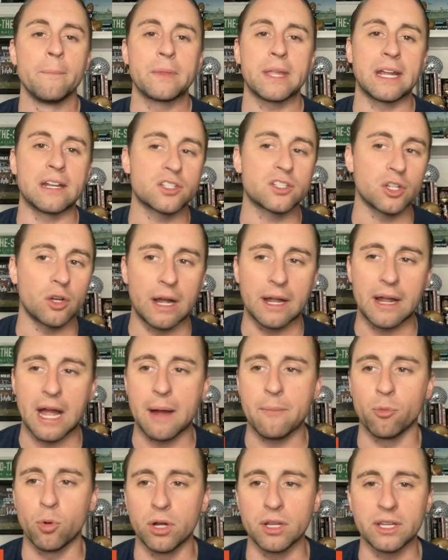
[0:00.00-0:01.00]
And so
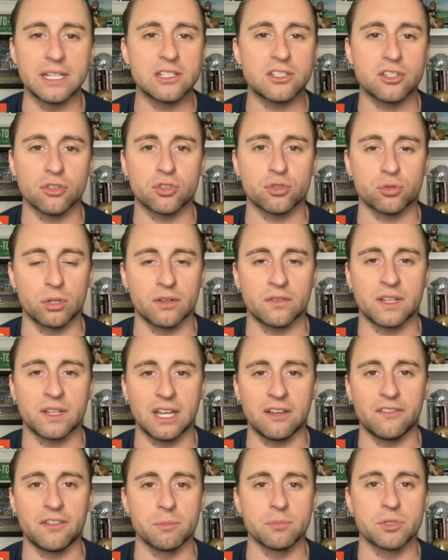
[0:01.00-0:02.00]
I'm willing to sort of
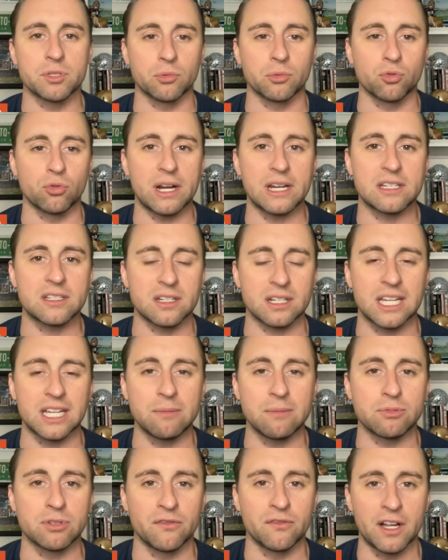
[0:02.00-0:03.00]
give him some grace to keep
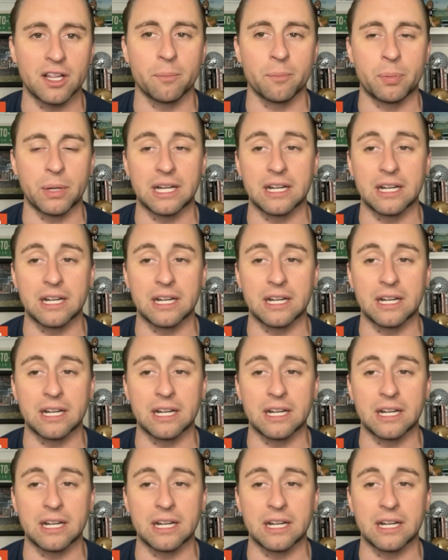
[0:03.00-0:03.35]
developing.